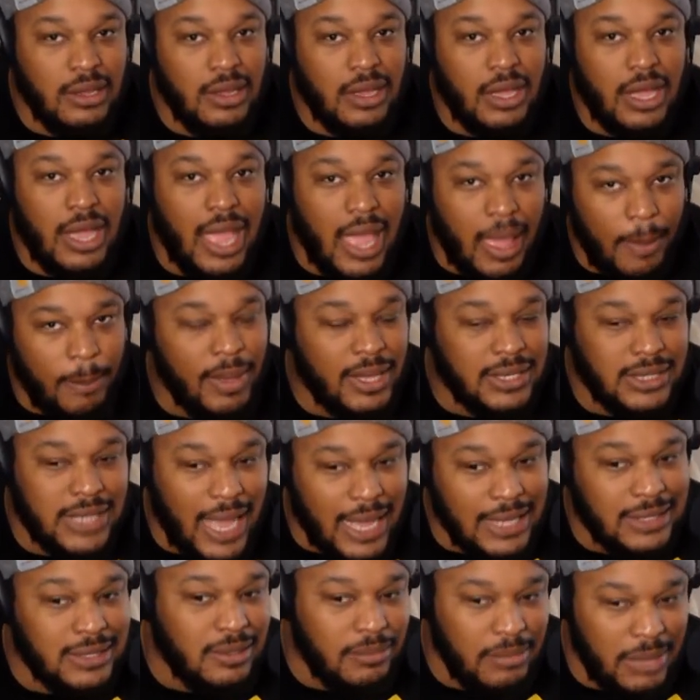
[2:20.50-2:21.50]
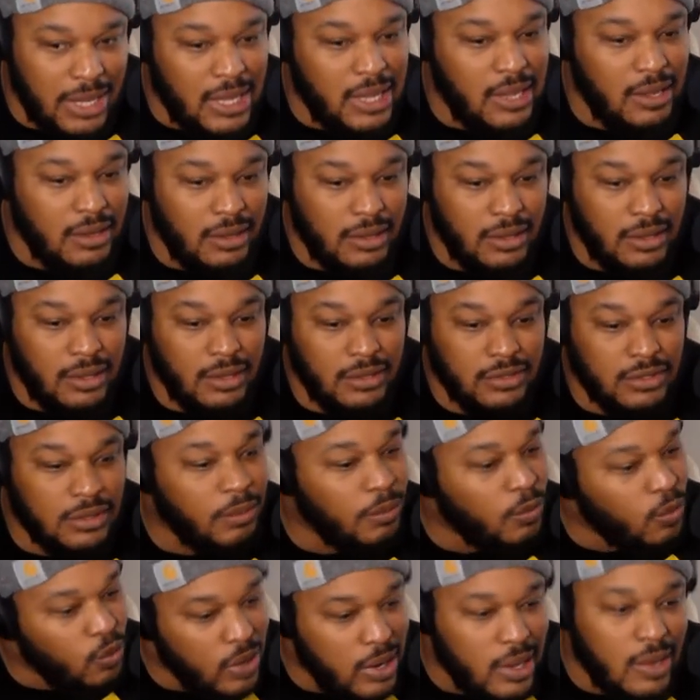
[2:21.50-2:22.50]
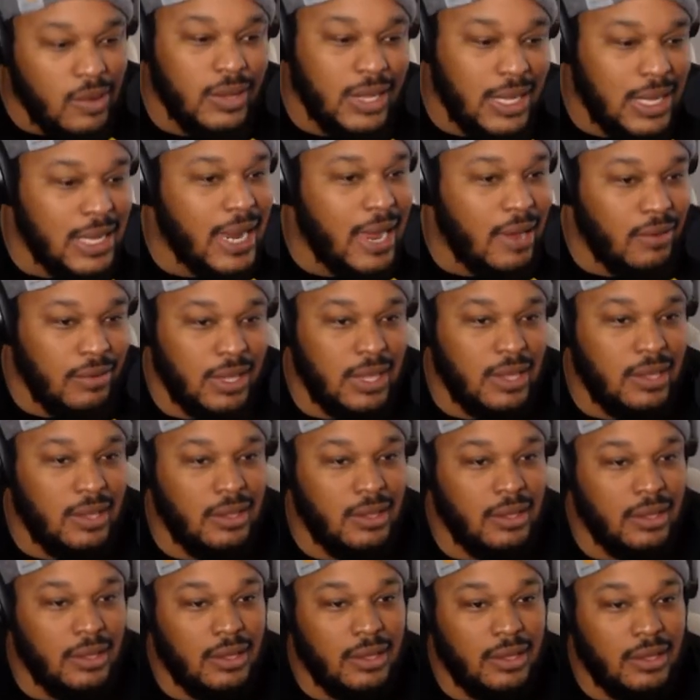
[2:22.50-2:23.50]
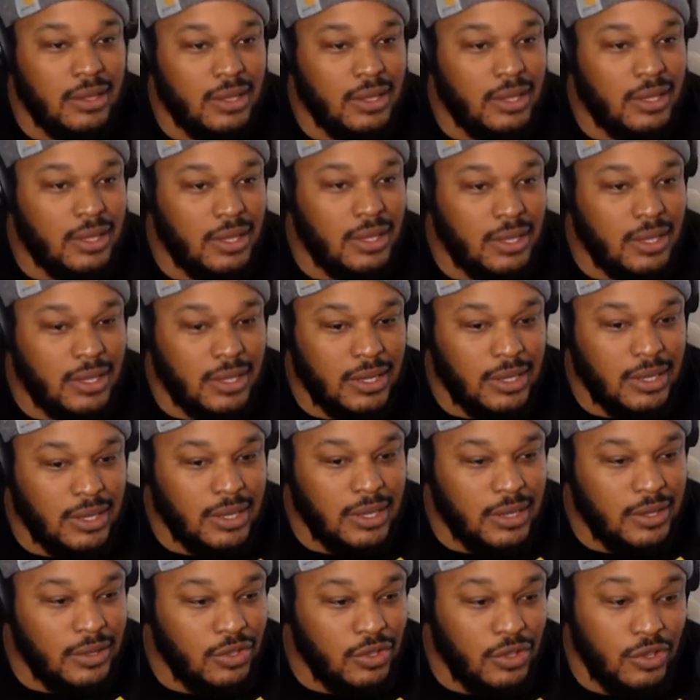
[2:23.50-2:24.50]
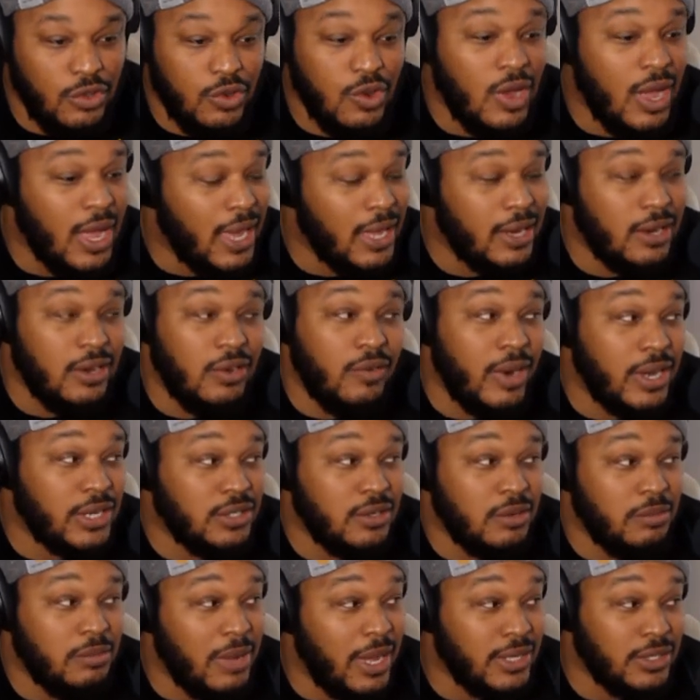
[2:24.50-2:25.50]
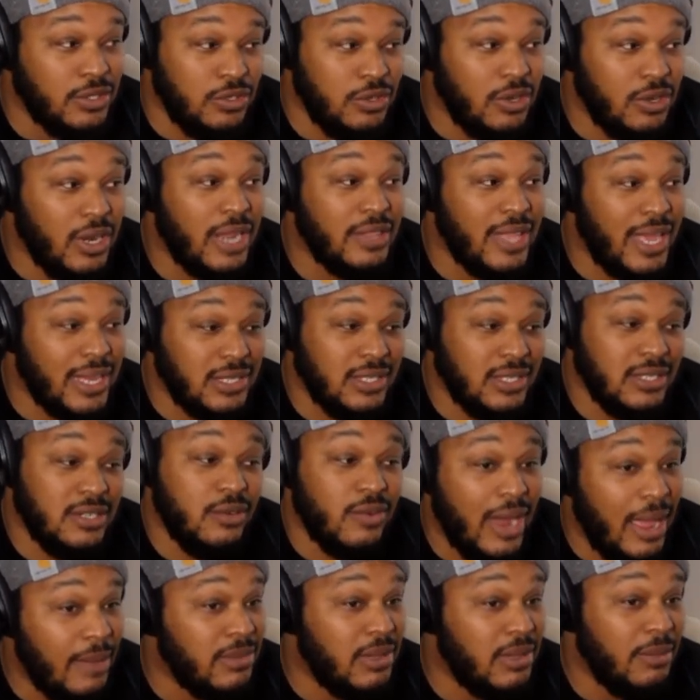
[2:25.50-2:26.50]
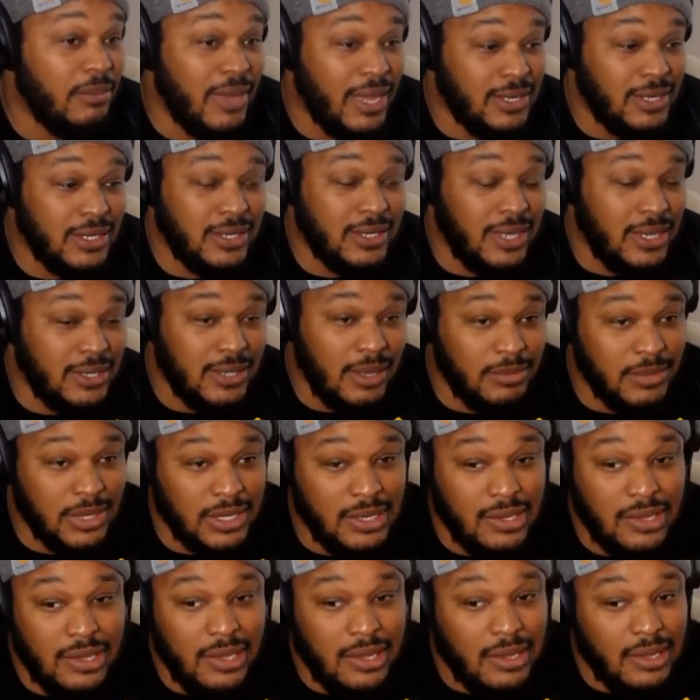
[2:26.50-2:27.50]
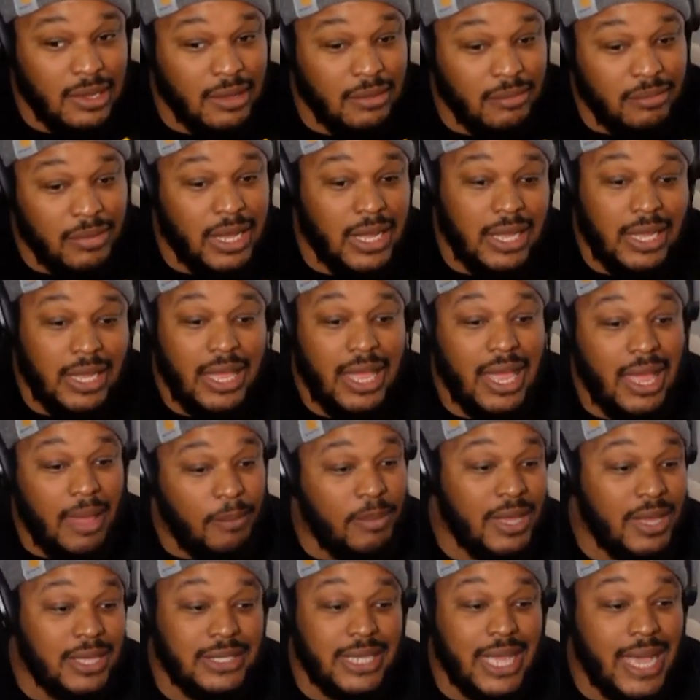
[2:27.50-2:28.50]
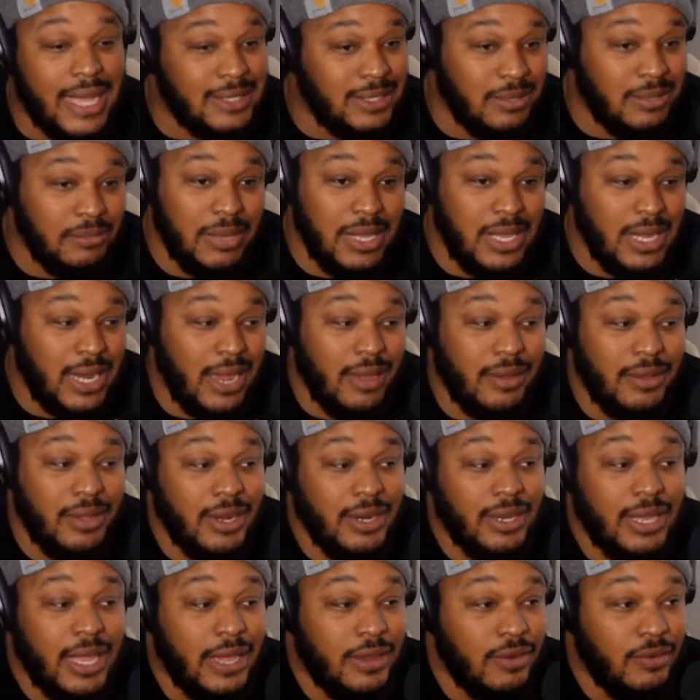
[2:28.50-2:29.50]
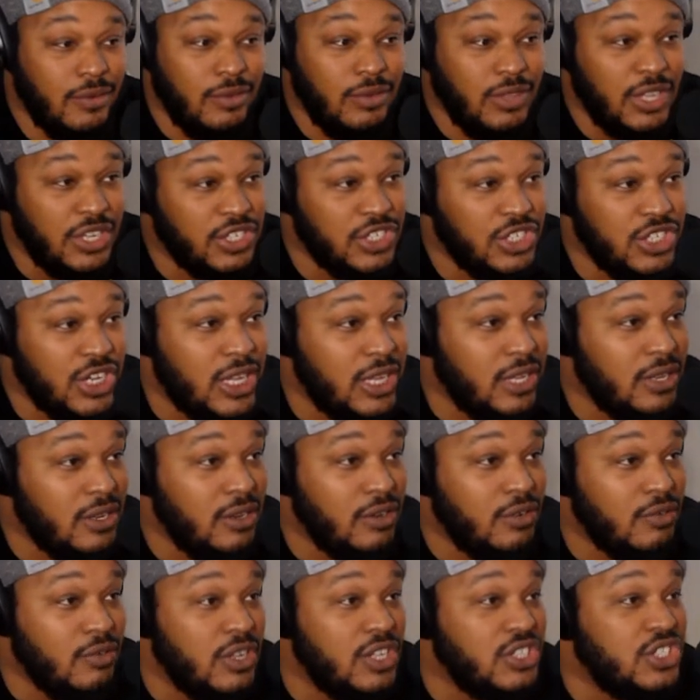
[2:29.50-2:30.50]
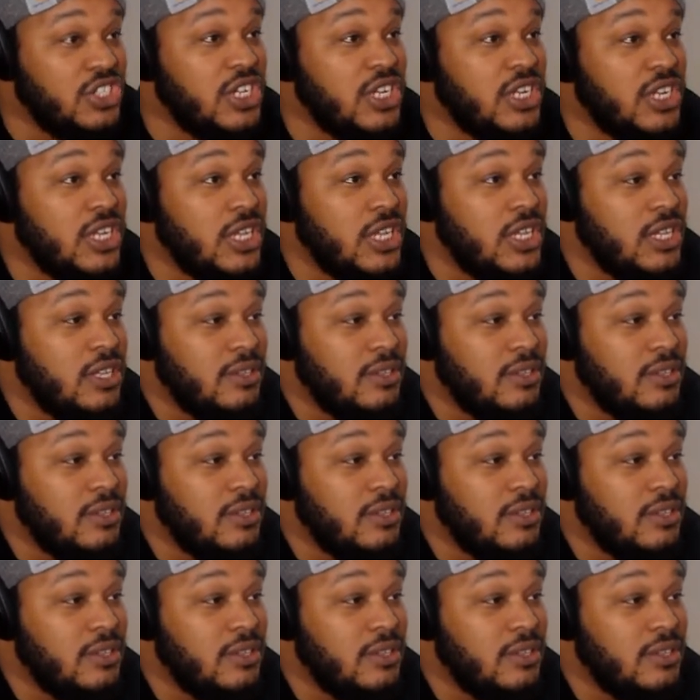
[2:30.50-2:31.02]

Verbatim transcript: Epix has some heat, some real heat out here. Epix is, you know, I got a directional mic, so you're gonna have to actually grab the mic to say something. Sorry. But Epix has some heat out here, like legit heat.